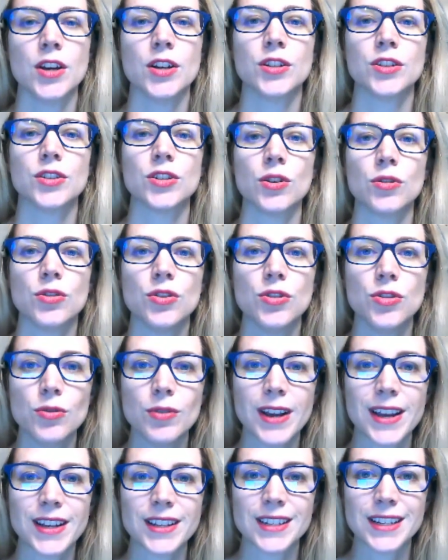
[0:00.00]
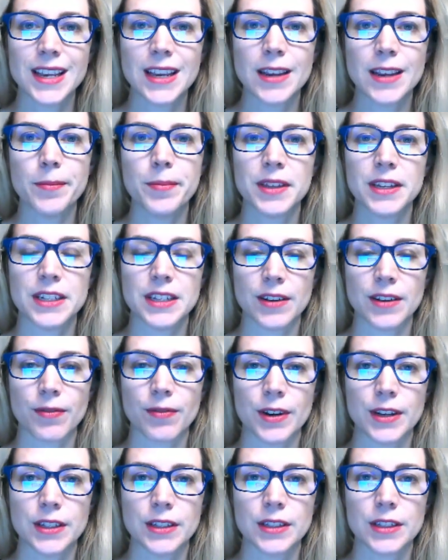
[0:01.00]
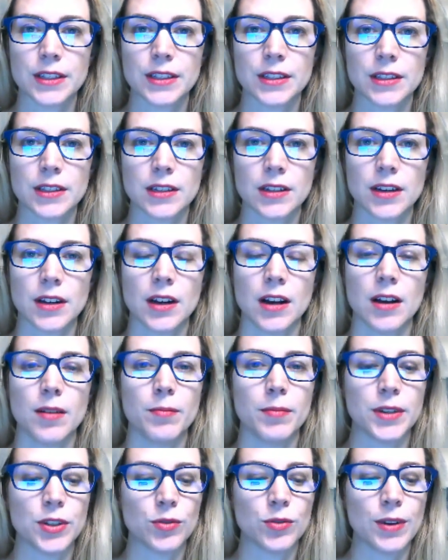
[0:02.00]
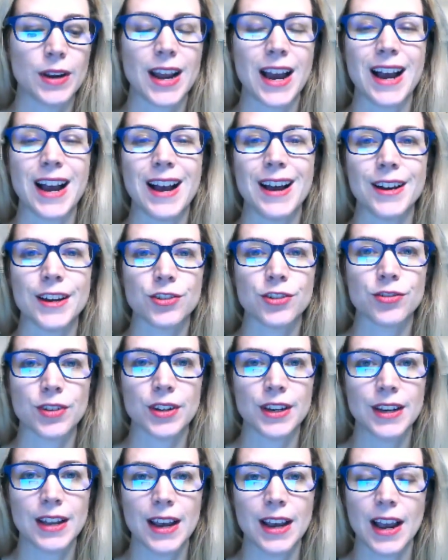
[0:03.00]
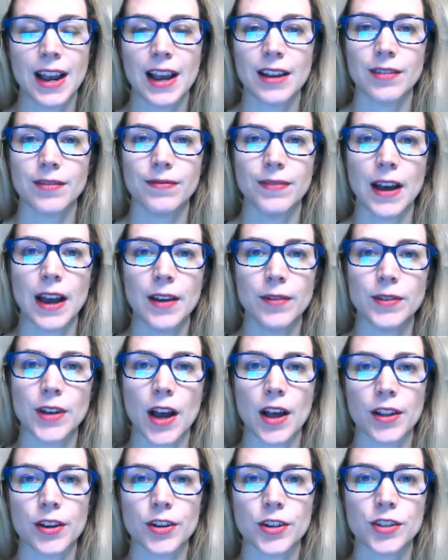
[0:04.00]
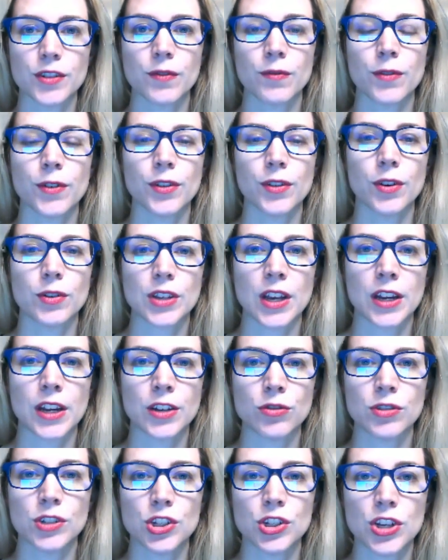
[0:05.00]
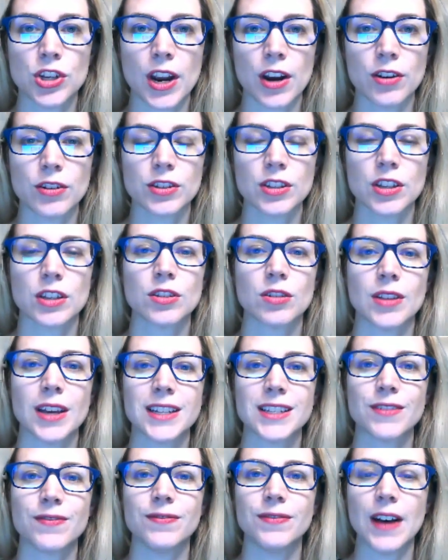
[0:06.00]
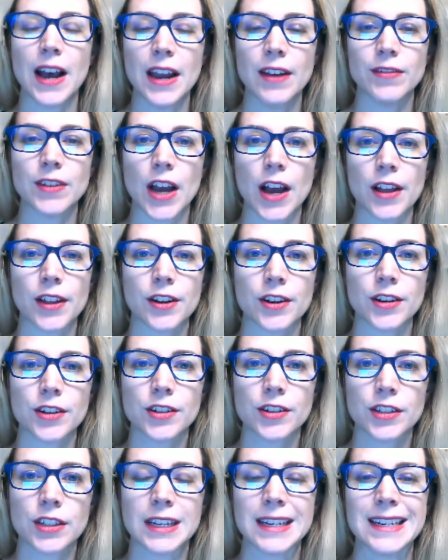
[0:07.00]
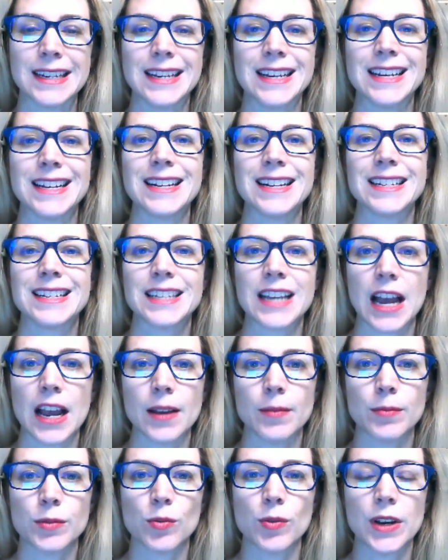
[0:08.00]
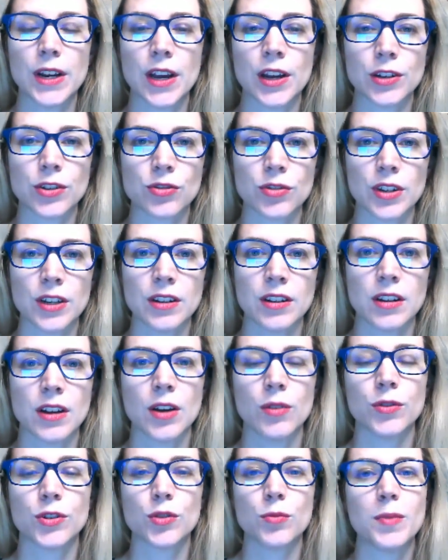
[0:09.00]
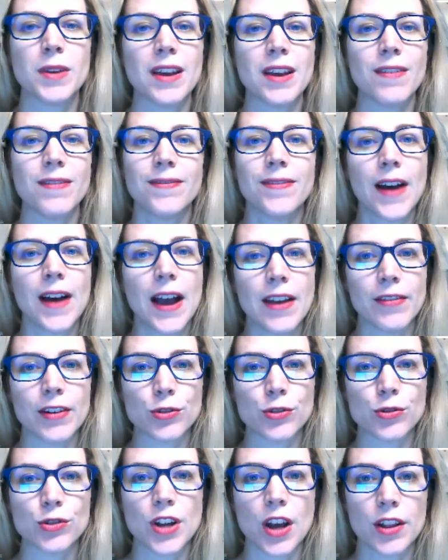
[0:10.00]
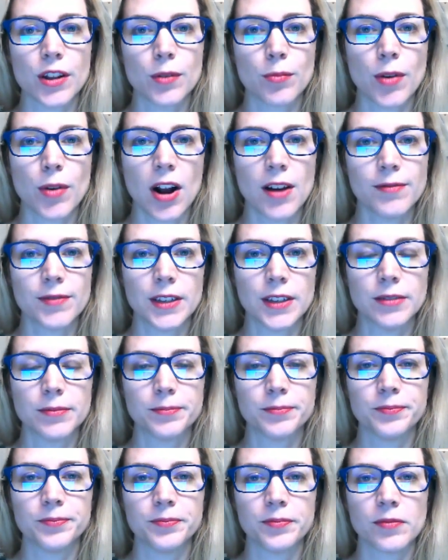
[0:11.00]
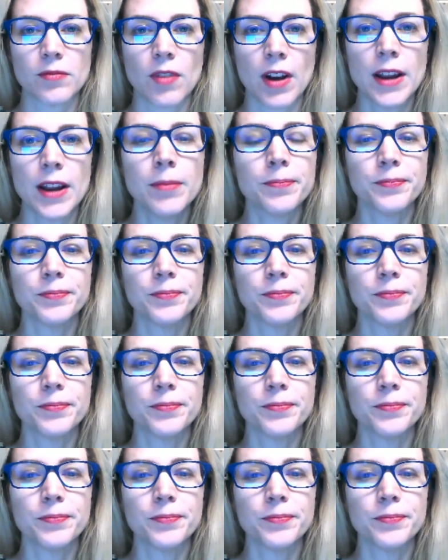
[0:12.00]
So you get to keep the difference between $100 and $5 for those 100 shares. So that's $5 times 100, which would be a $500 profit, right?